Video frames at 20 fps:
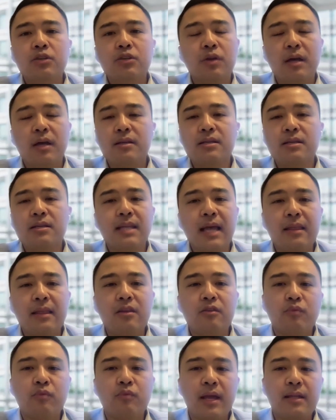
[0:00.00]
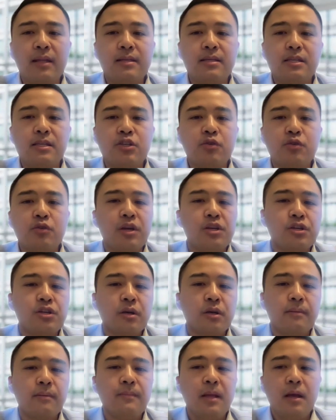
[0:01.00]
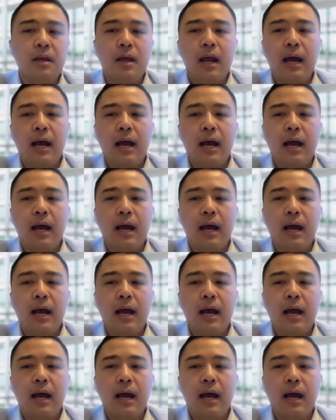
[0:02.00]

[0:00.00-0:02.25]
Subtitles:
They understand the rate situation.